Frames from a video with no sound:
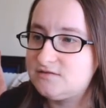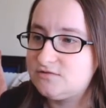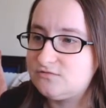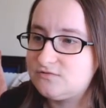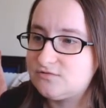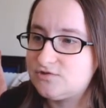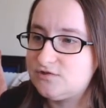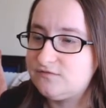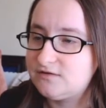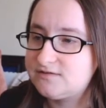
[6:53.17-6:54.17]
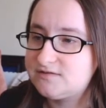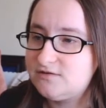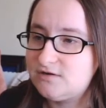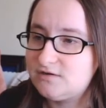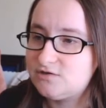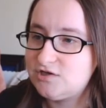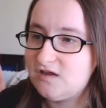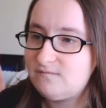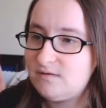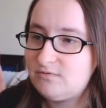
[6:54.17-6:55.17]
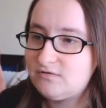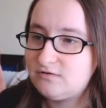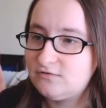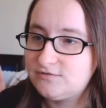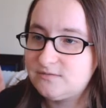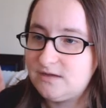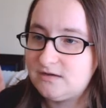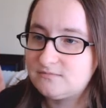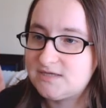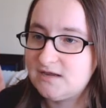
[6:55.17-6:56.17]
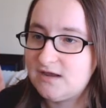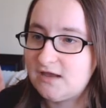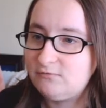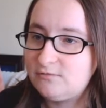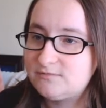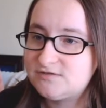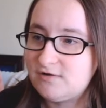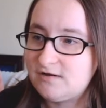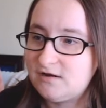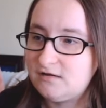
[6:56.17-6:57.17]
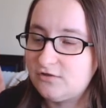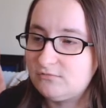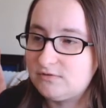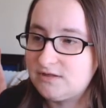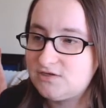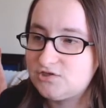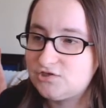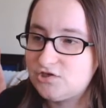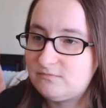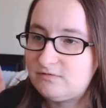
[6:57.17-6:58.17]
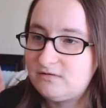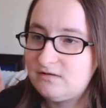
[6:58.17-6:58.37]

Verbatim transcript: to do, so she felt excluded. She gave my brother an ultimatum saying Henry was threatening their relationship.